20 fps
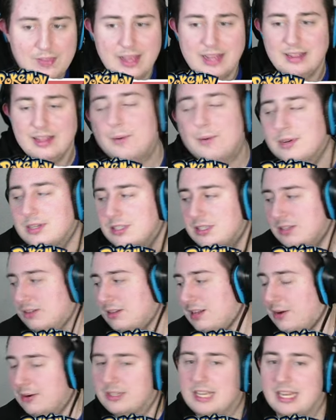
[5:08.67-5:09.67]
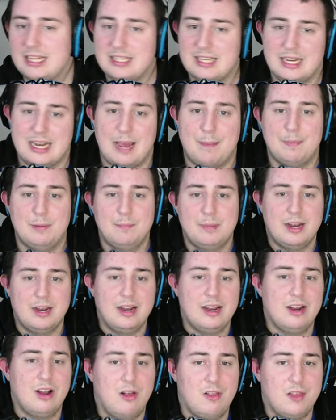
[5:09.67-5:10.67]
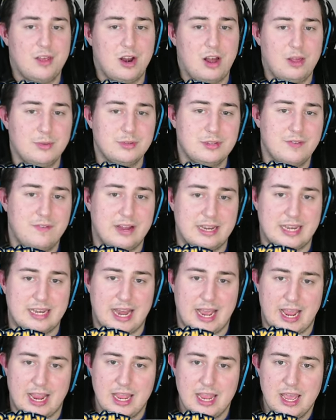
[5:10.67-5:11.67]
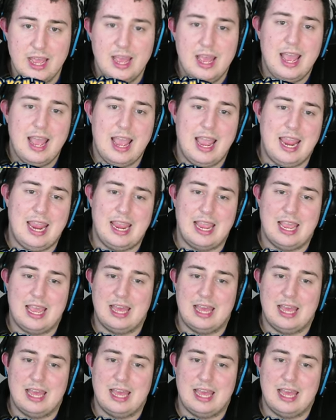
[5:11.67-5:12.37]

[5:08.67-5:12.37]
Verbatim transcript: was there was things that happened, but all in all, it was a fun day. And